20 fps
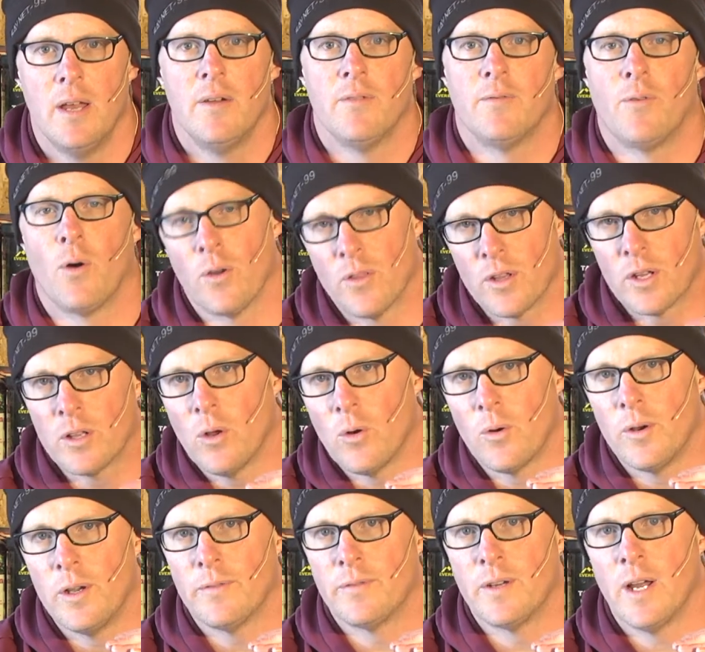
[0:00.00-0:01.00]
for the
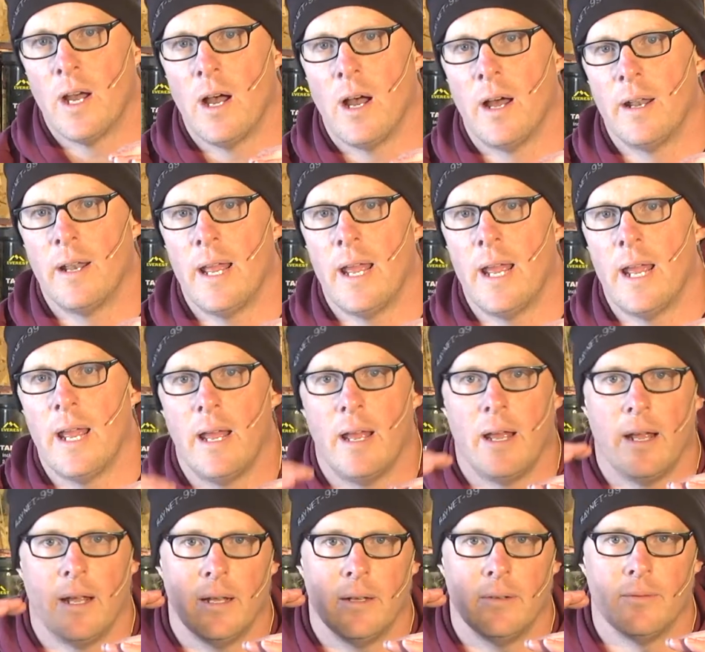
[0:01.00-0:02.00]
glory of God
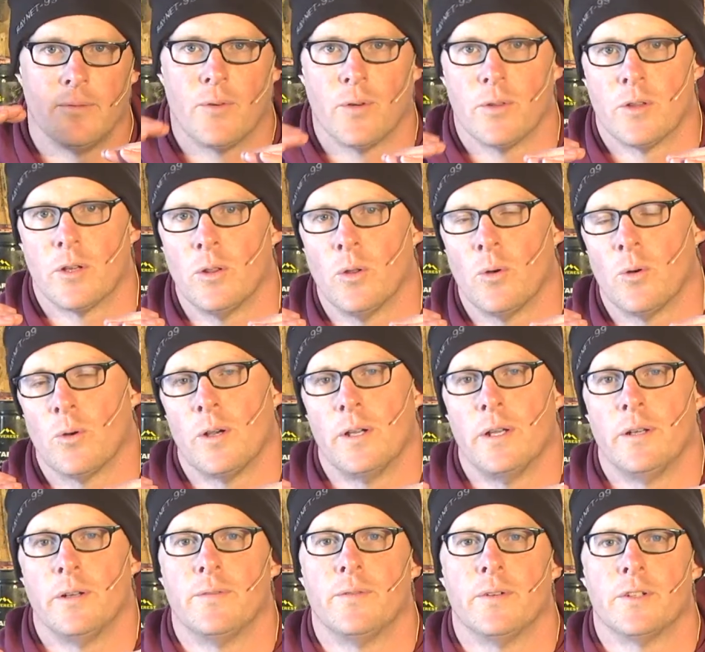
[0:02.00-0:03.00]
and for the
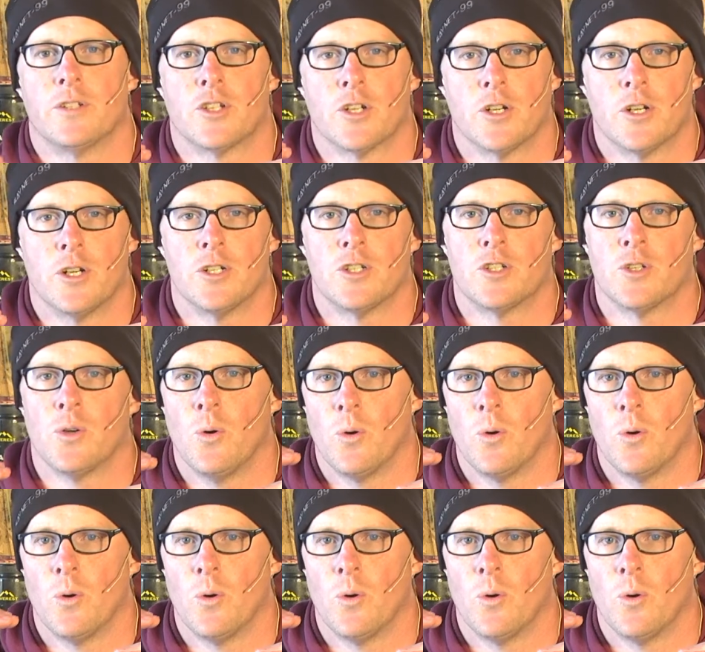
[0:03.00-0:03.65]
glory of a church